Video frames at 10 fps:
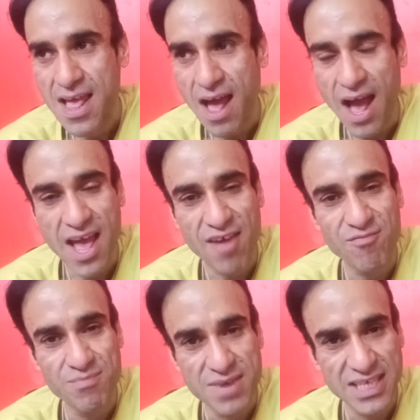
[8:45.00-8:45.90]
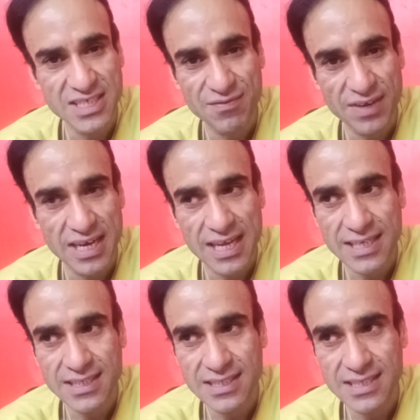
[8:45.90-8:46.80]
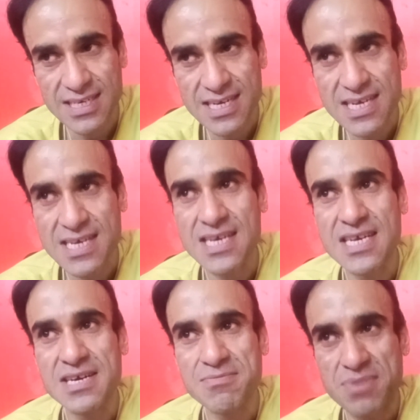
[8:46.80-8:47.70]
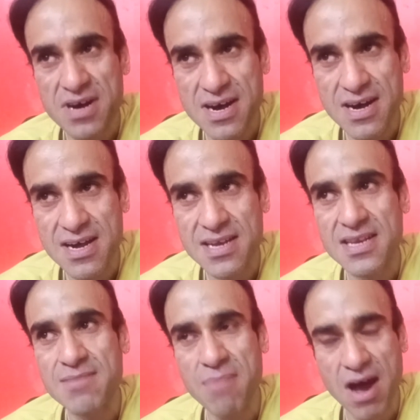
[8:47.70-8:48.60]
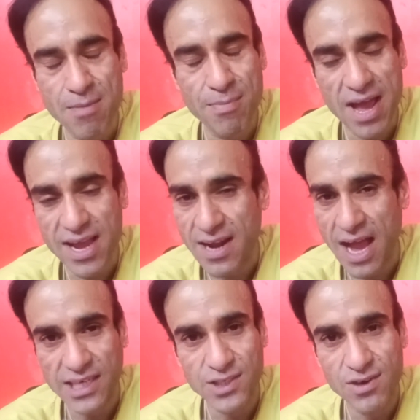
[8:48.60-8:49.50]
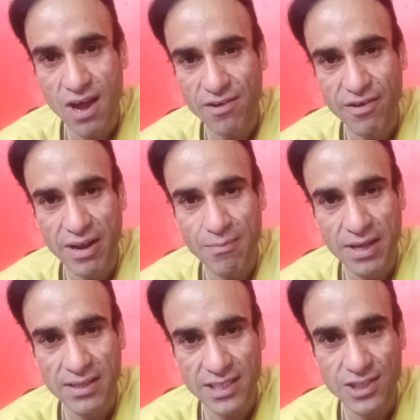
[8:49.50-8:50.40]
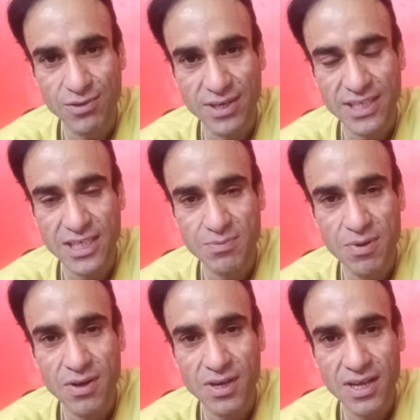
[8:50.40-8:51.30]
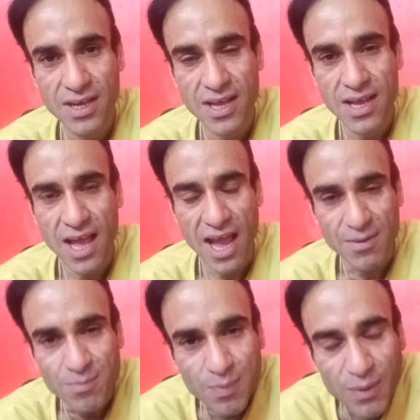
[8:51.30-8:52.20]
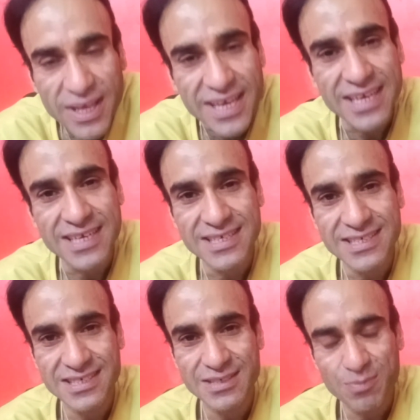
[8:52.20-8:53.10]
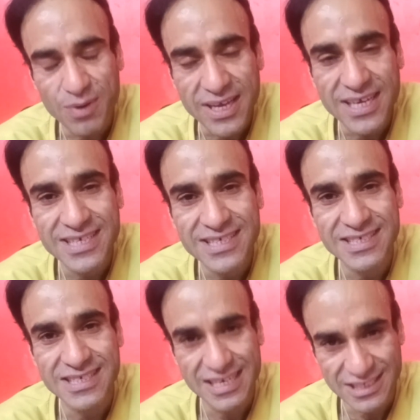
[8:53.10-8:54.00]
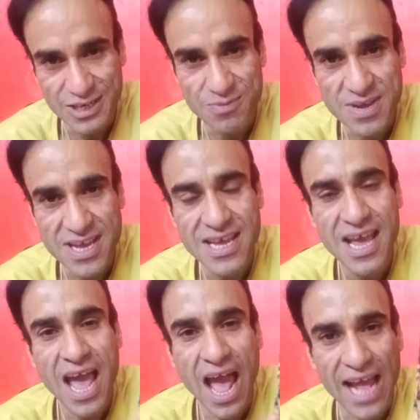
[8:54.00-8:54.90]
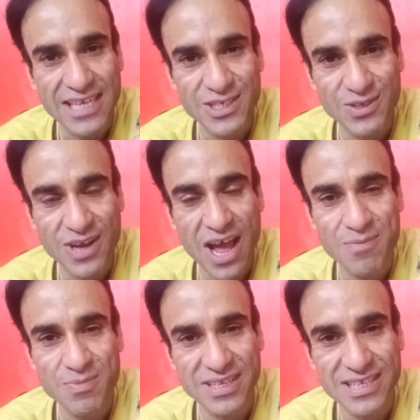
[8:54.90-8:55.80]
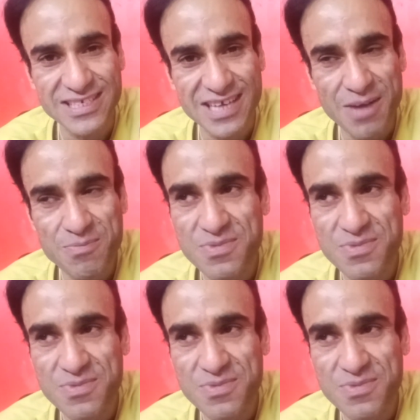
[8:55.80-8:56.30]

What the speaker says: I have mixed feelings, but bottom line, I do not recommend that you read this book. And please listen to me, I do not pick this up.